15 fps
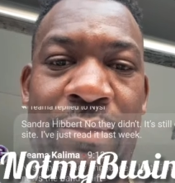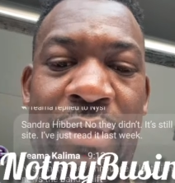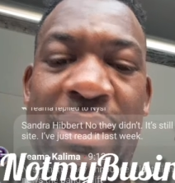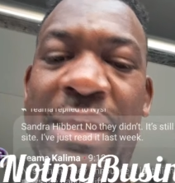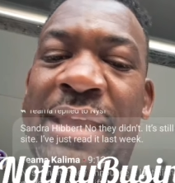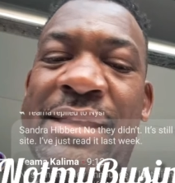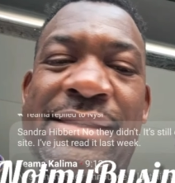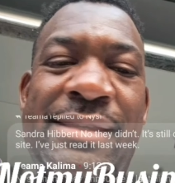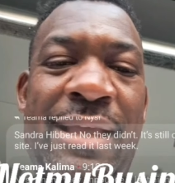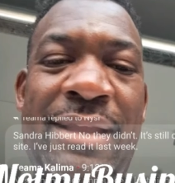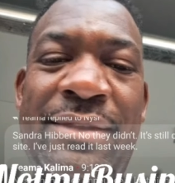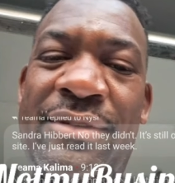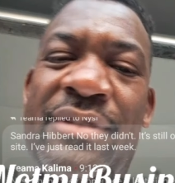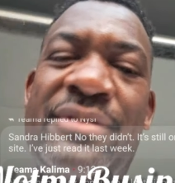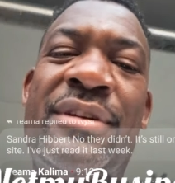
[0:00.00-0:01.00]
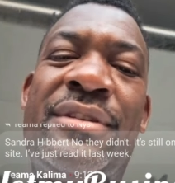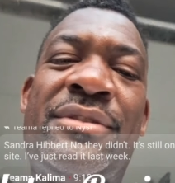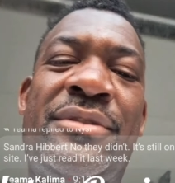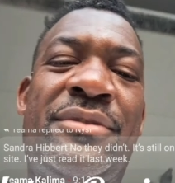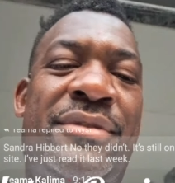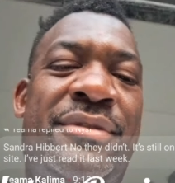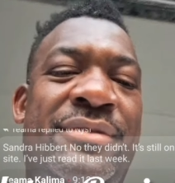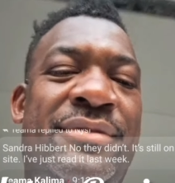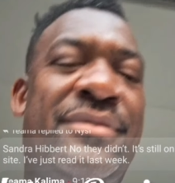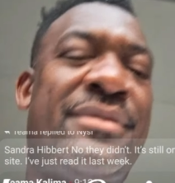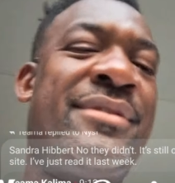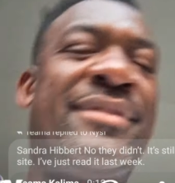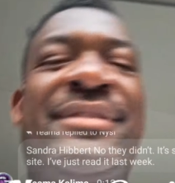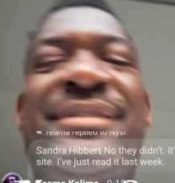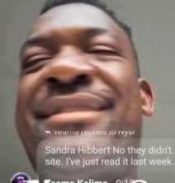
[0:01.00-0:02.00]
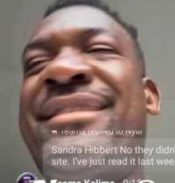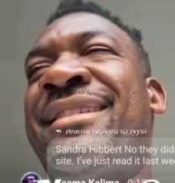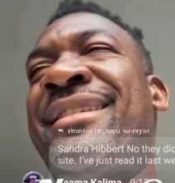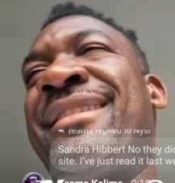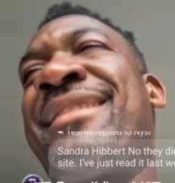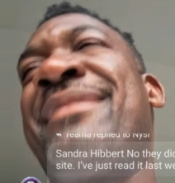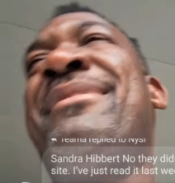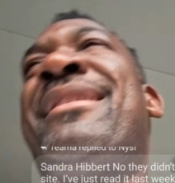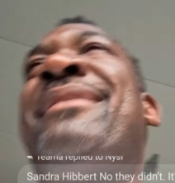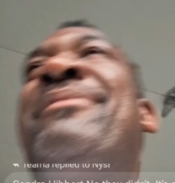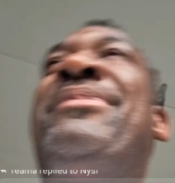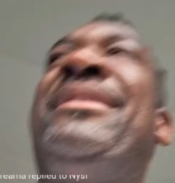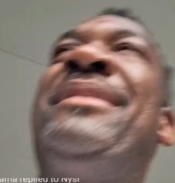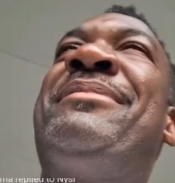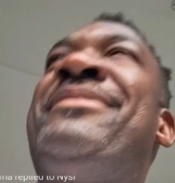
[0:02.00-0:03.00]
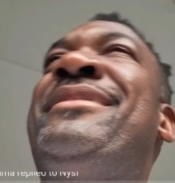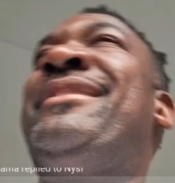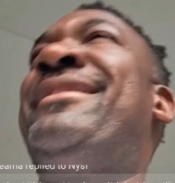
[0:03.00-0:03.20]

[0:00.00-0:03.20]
Yes, and when I don't know. Now, come on, people,